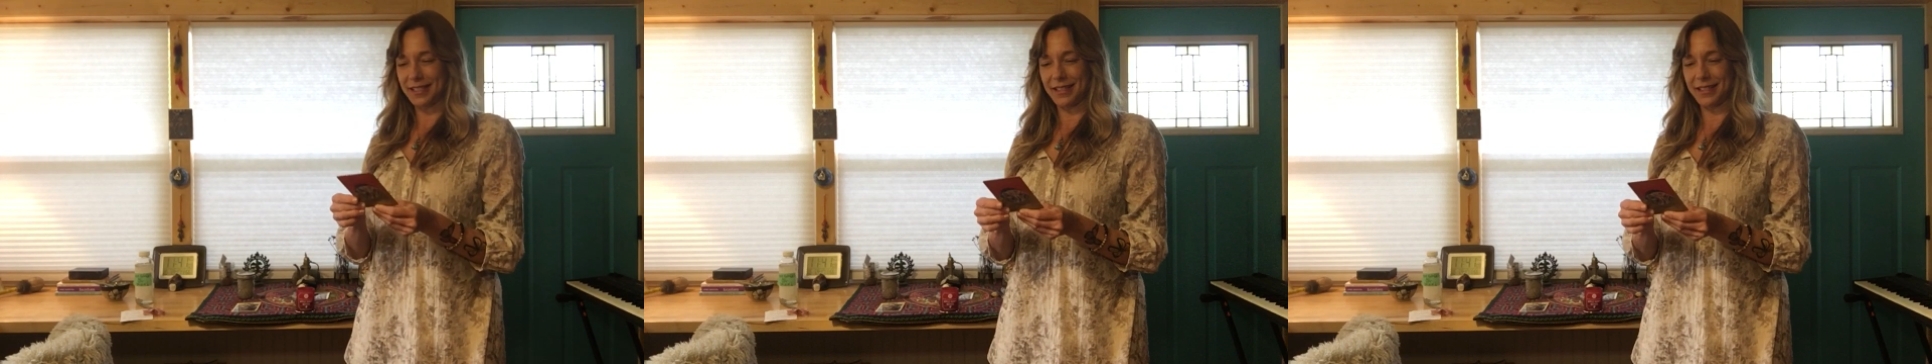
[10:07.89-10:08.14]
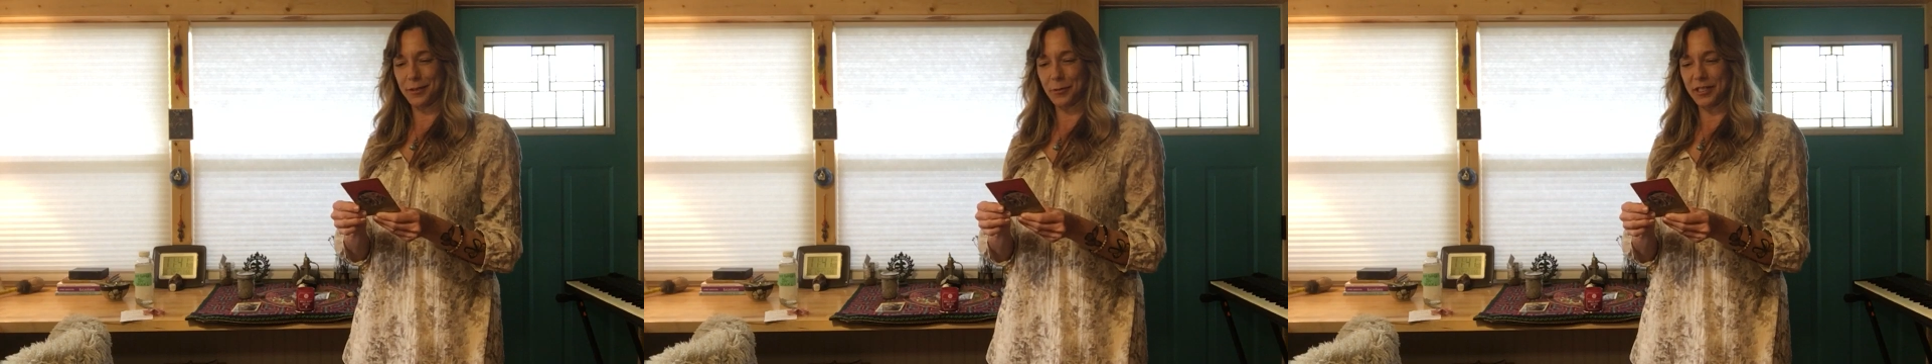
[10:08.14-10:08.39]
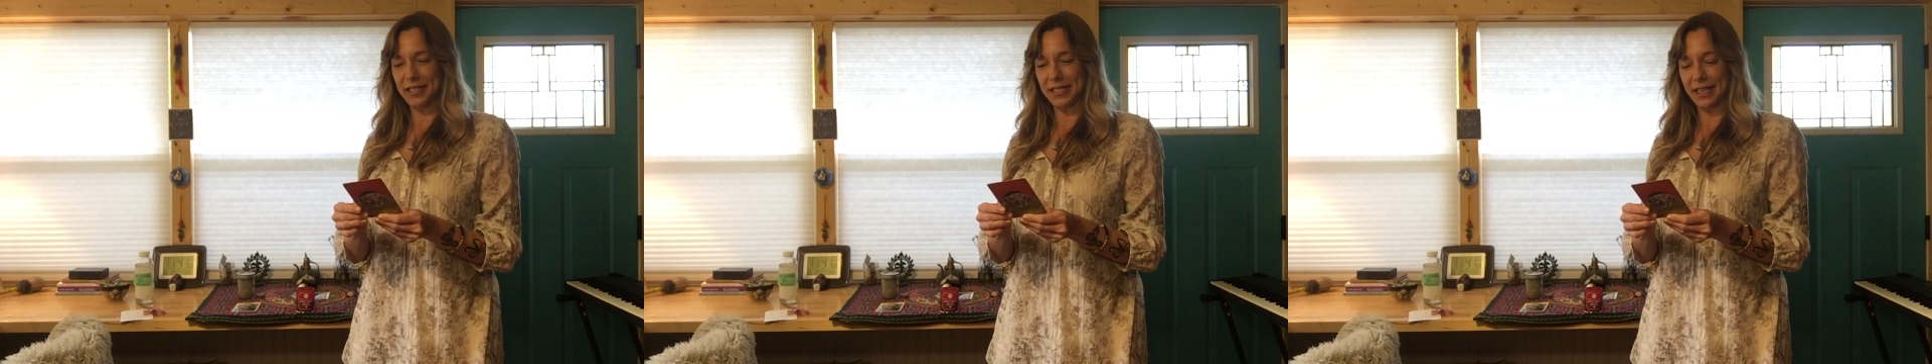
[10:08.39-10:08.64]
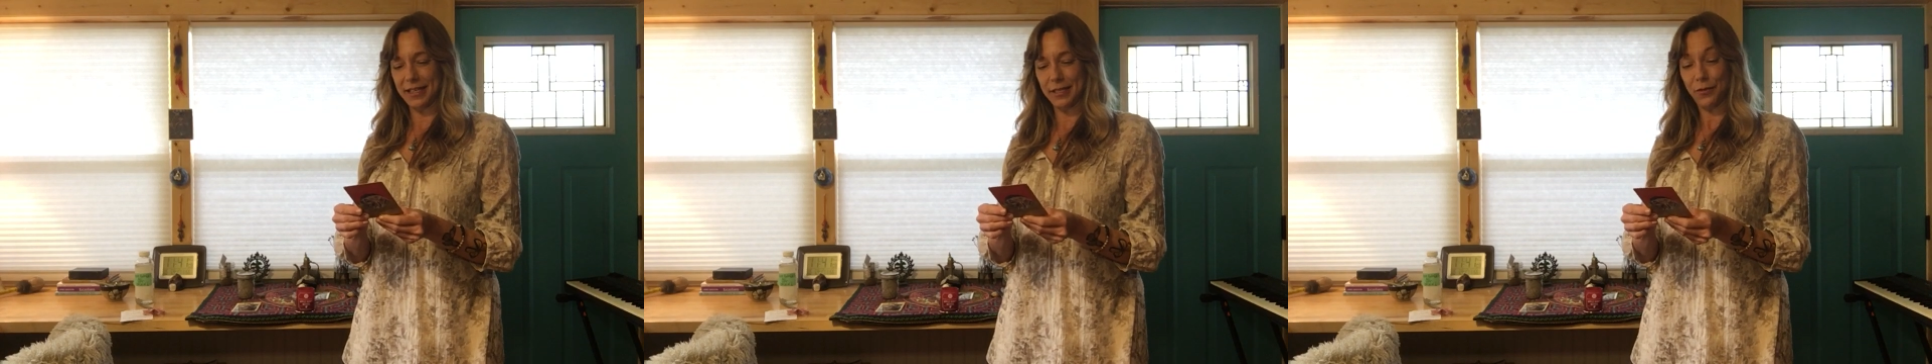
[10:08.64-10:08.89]
And this one
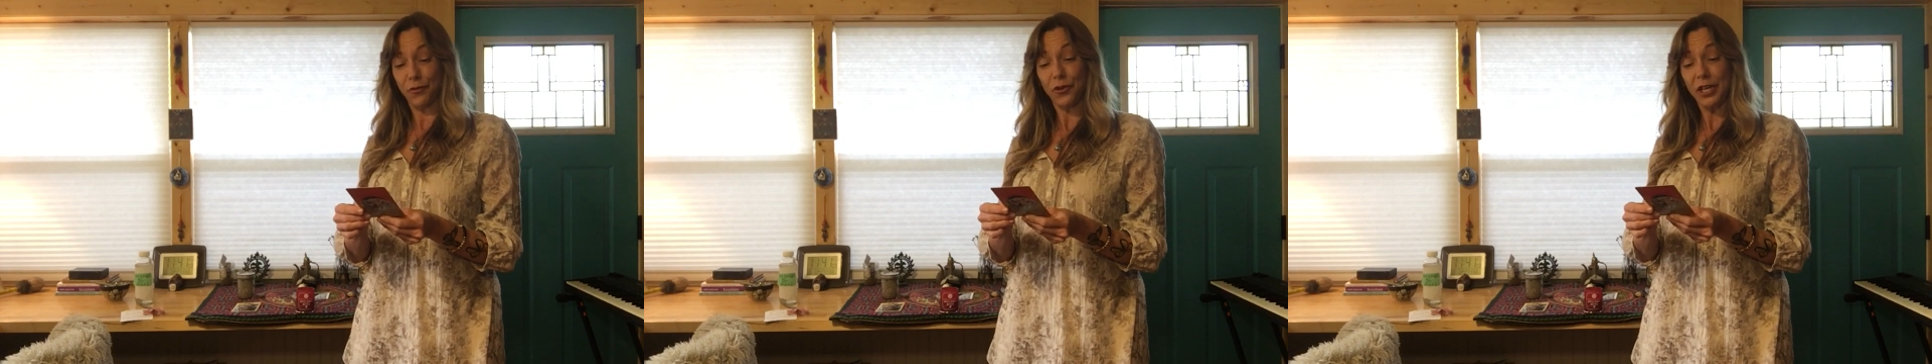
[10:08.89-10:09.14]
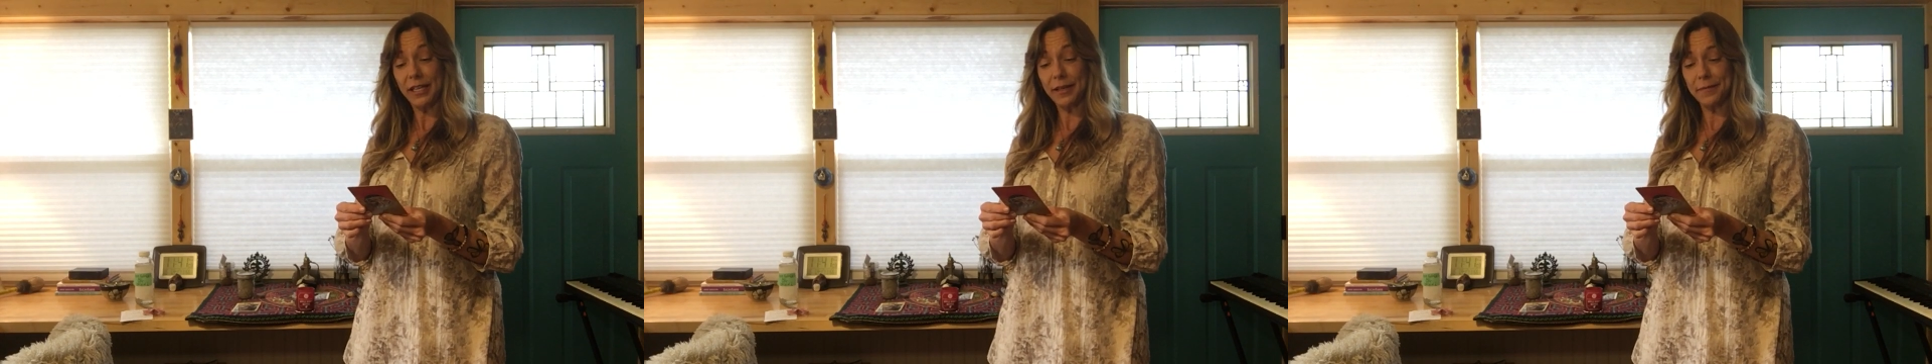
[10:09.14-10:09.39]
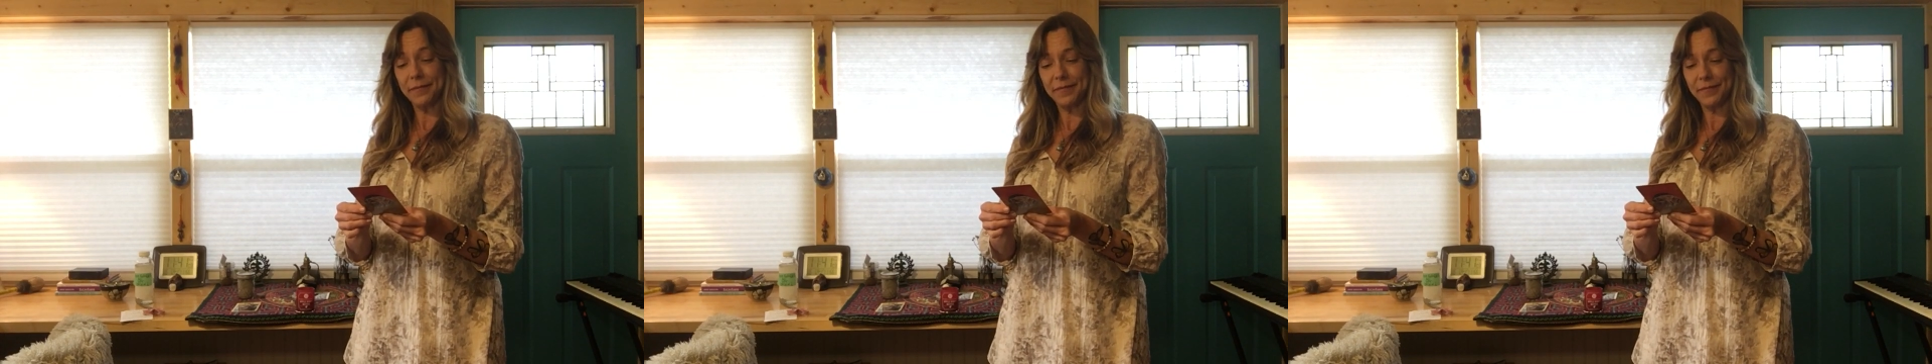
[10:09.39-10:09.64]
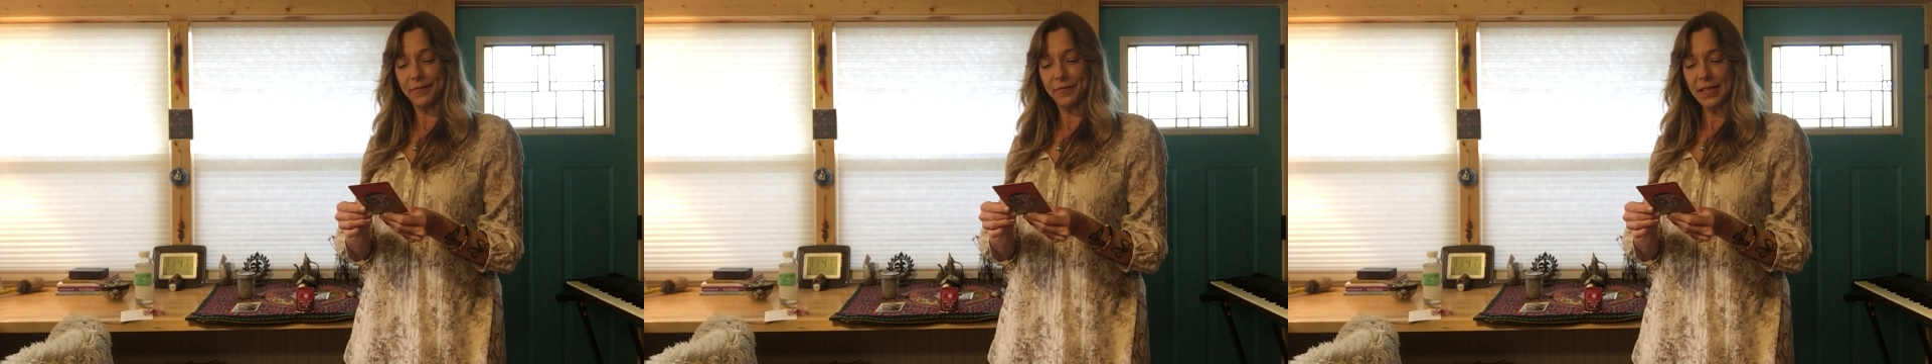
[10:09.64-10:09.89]
says, freedom,
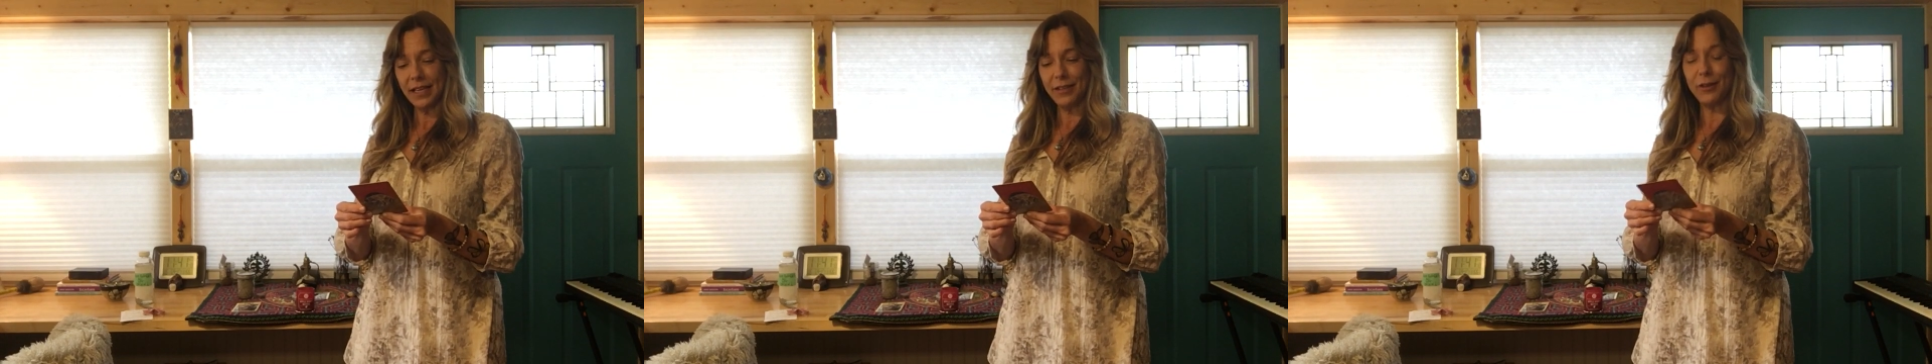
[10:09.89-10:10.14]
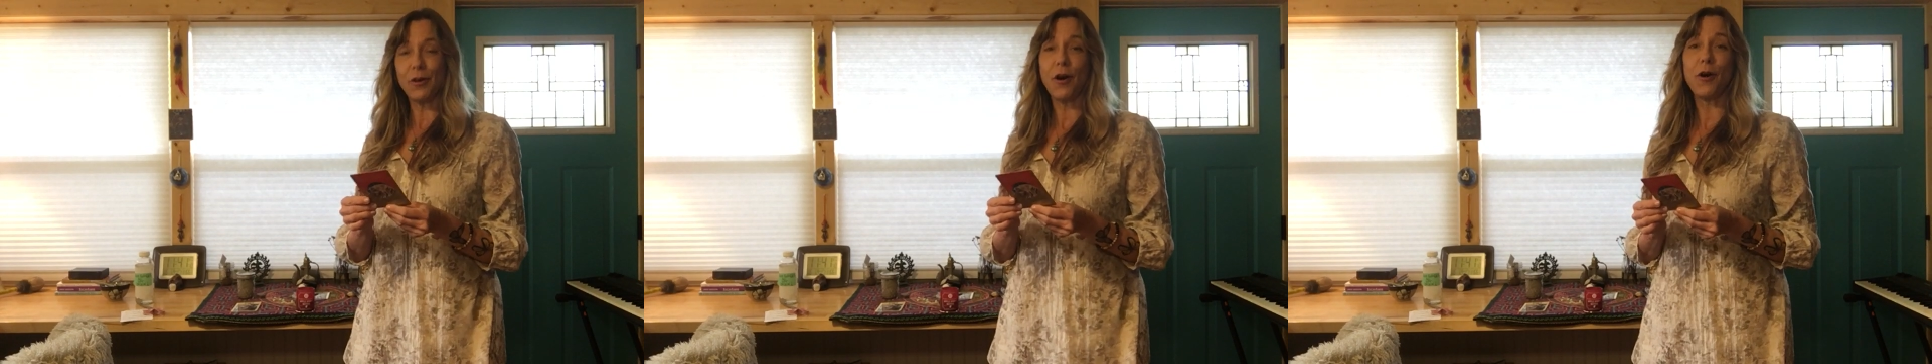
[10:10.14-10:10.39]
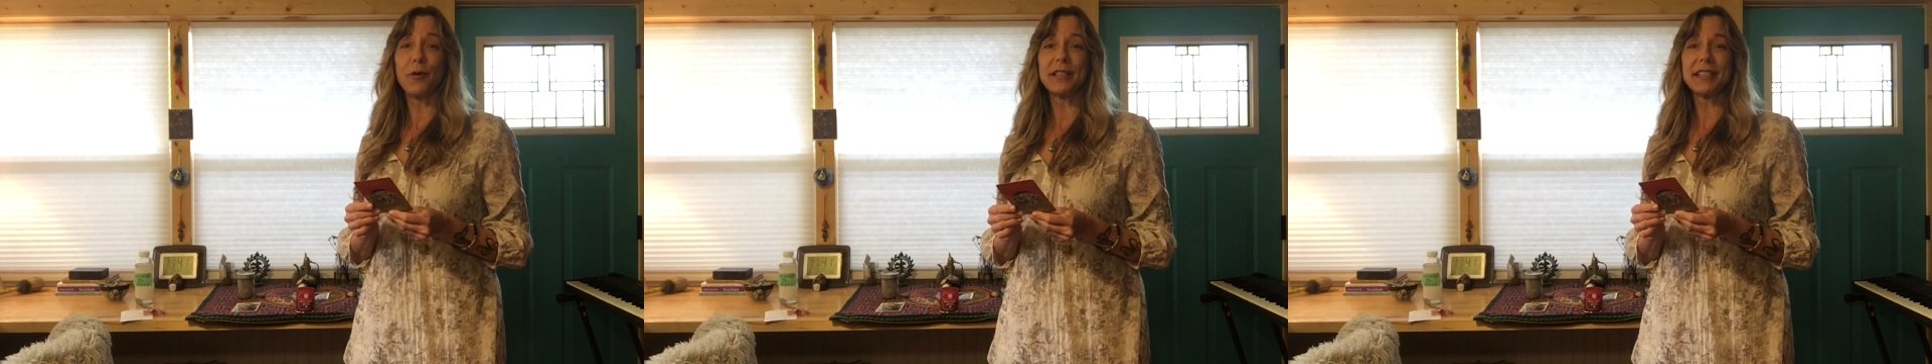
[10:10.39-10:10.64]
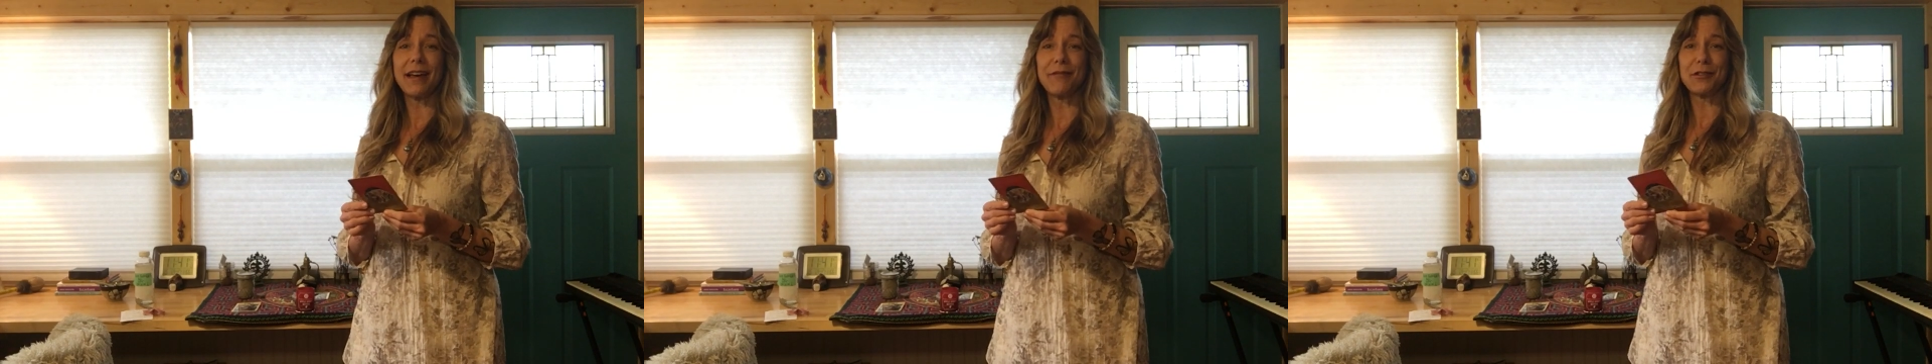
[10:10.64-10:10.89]
you
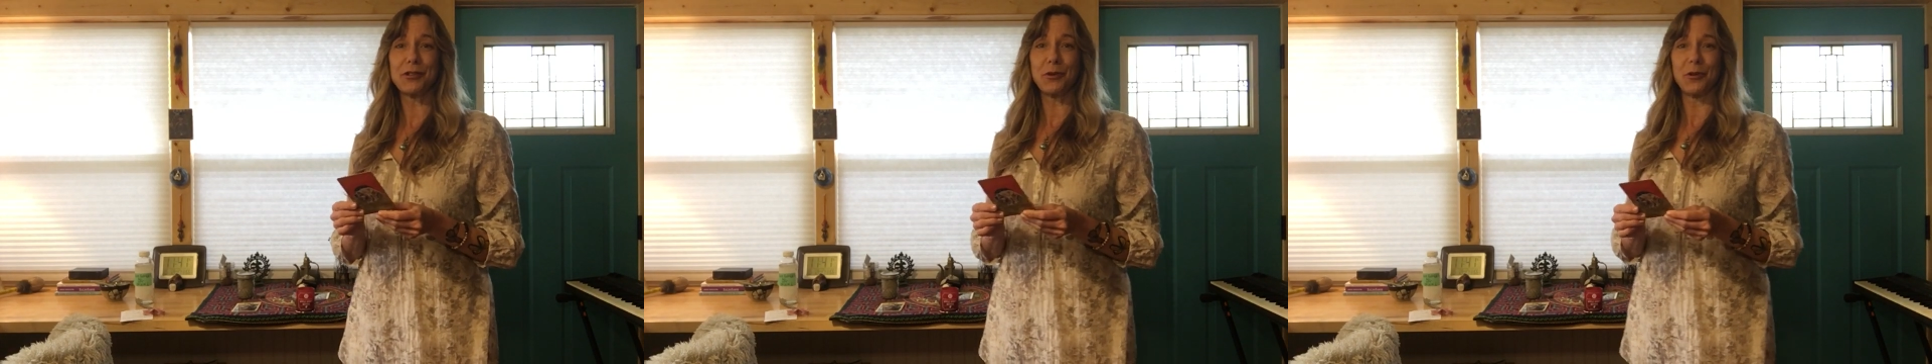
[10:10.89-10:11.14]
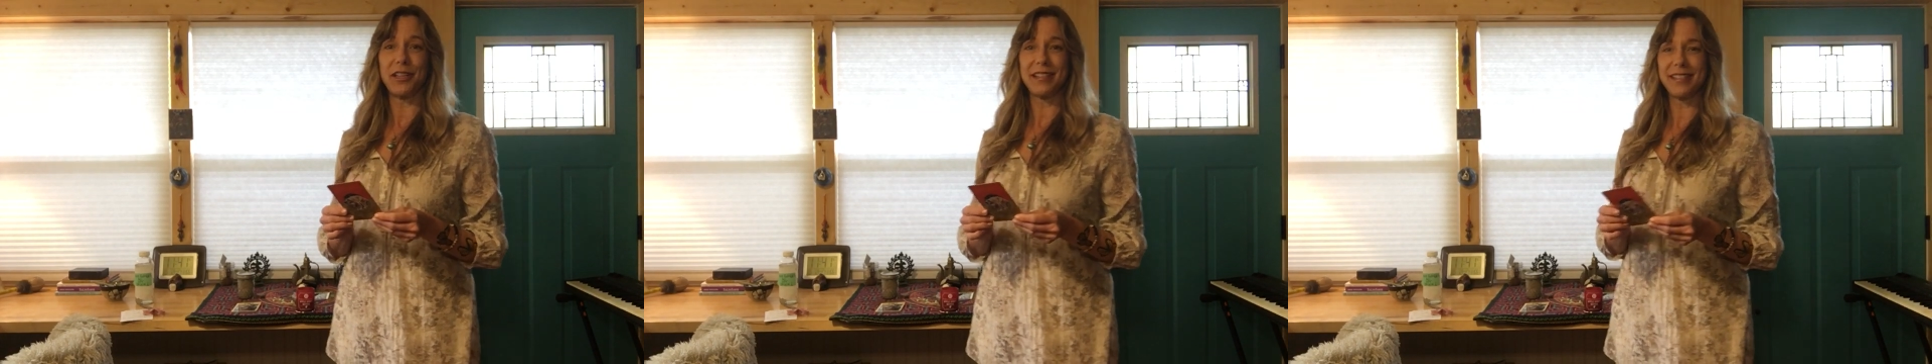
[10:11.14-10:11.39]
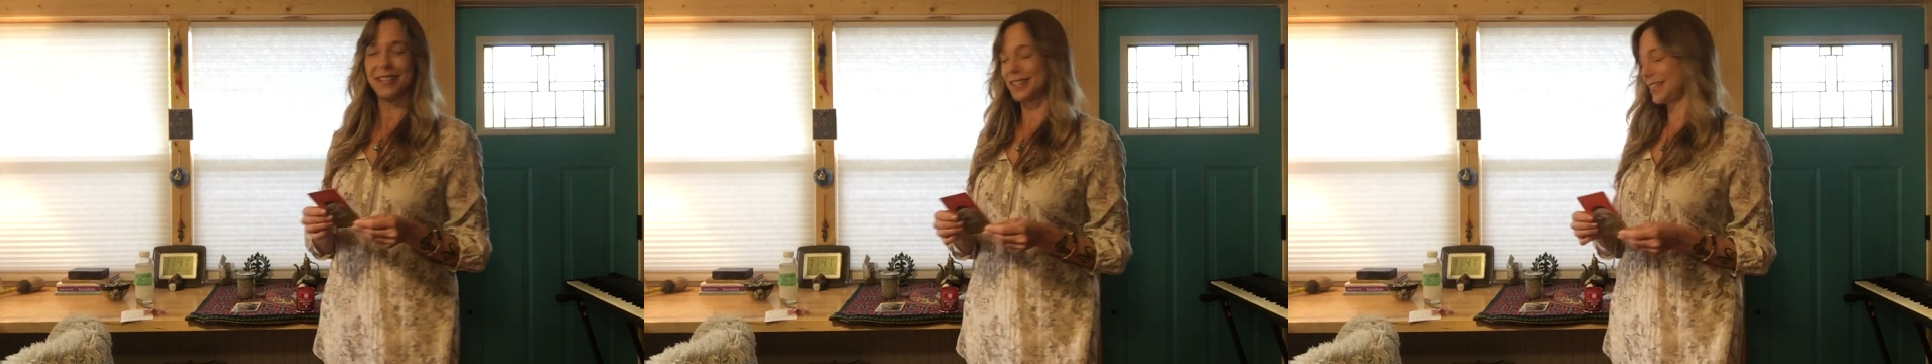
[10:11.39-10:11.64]
always have a choice.